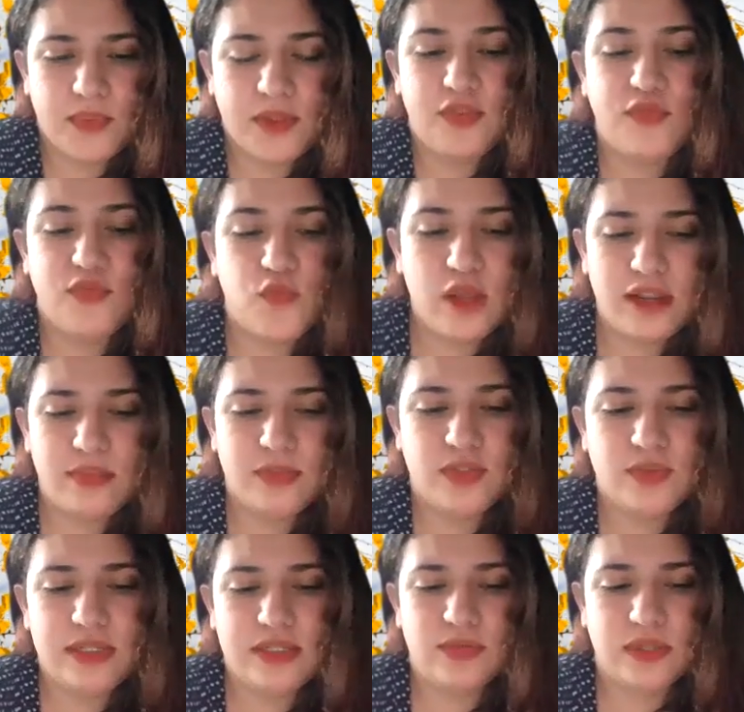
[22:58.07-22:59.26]
if what I'm
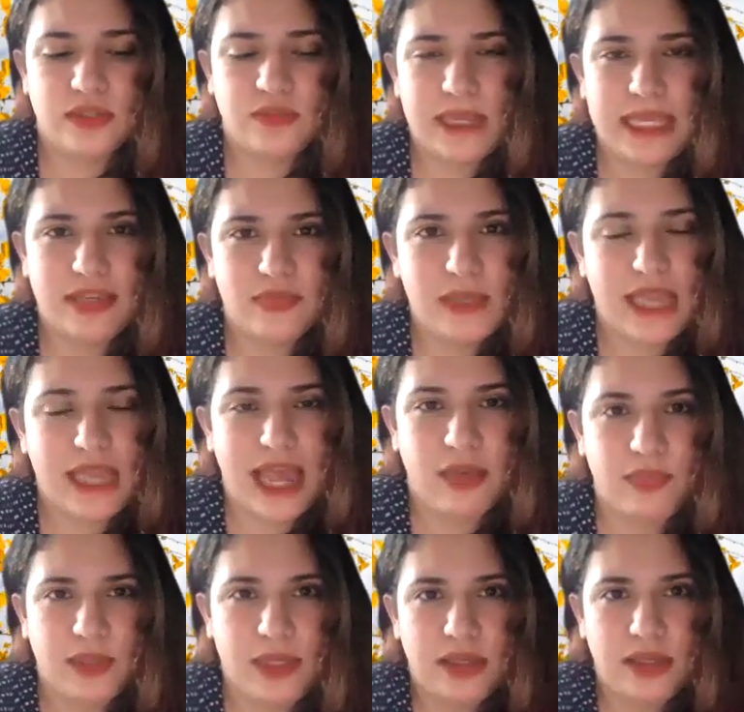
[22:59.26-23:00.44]
doing is really making me
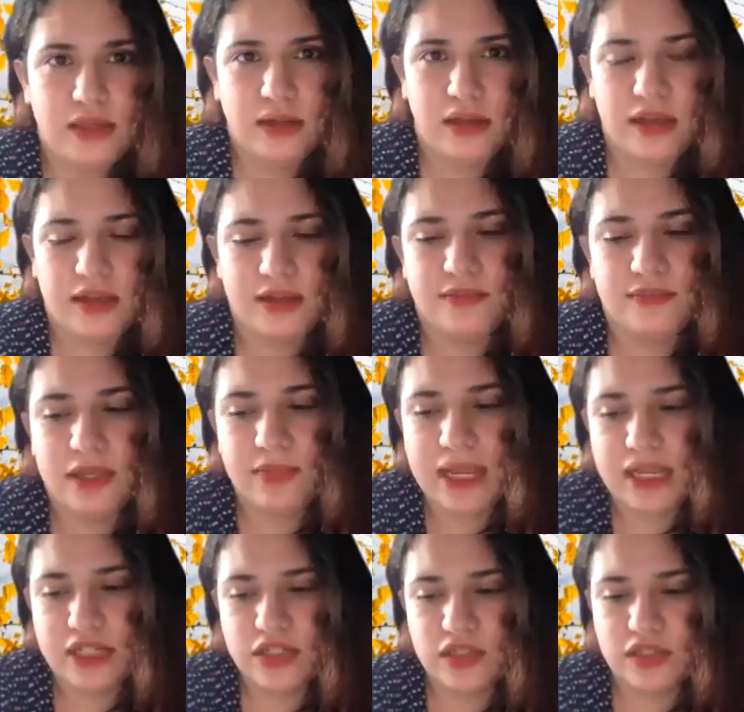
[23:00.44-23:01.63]
happy, am I
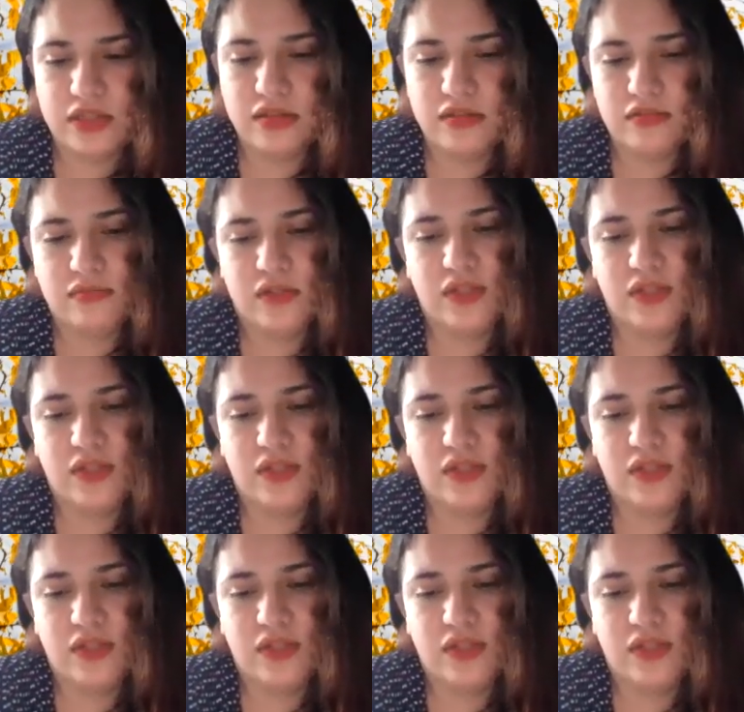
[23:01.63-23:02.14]
actually,